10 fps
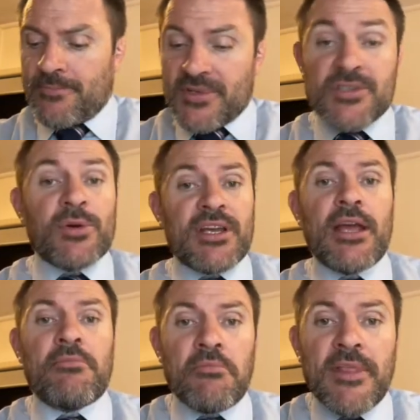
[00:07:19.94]
so
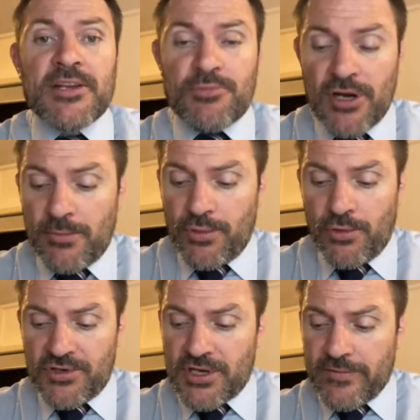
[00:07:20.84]
again, that's pretty
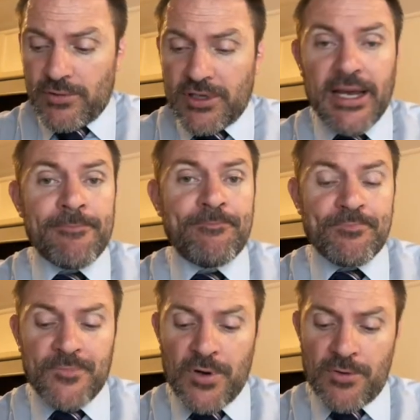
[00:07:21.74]
important to have a look at.
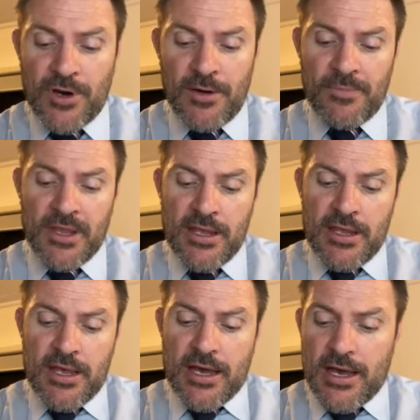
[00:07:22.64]
All right,
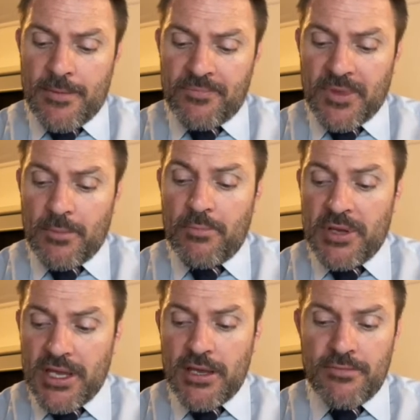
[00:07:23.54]

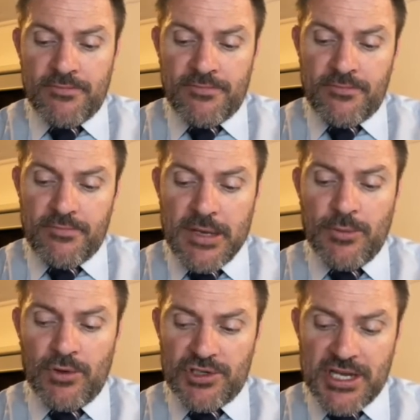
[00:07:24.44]
B, bit
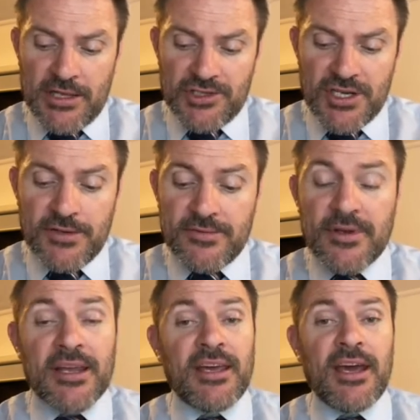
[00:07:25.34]
more challenging.
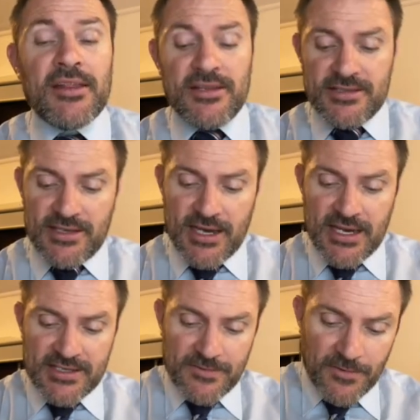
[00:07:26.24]
Okay, this
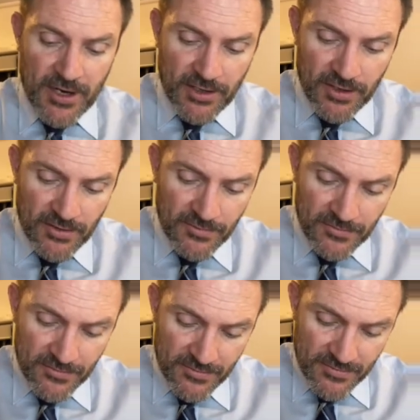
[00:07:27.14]
case, if I kind of
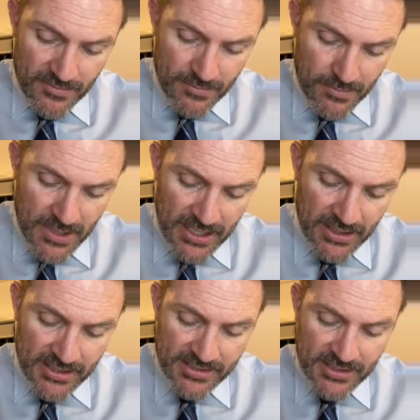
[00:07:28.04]
make
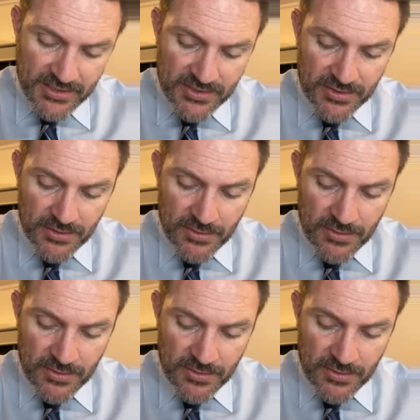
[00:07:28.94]
this into